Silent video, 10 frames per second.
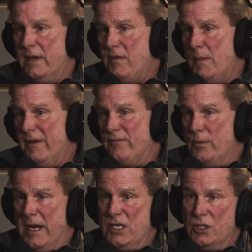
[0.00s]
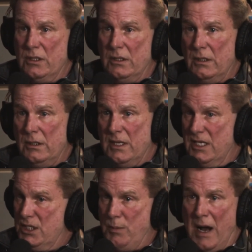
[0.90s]
you give them information
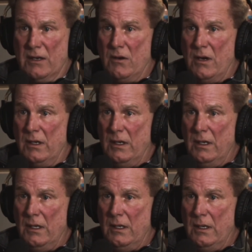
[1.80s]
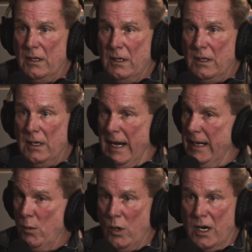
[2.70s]
that's spot on and
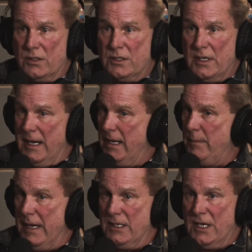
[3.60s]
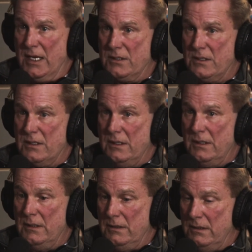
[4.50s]
it works and it makes sense,
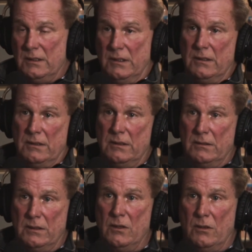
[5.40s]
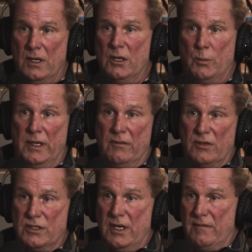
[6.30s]
it'll be
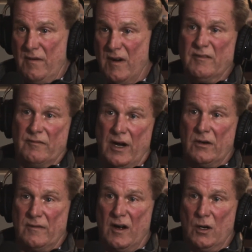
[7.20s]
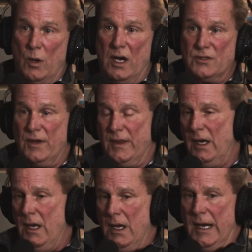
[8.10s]
received very, very, very well. So
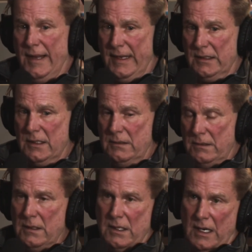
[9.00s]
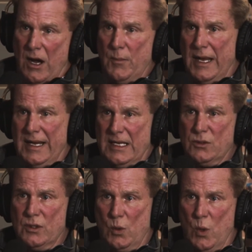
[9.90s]
I hope that answered the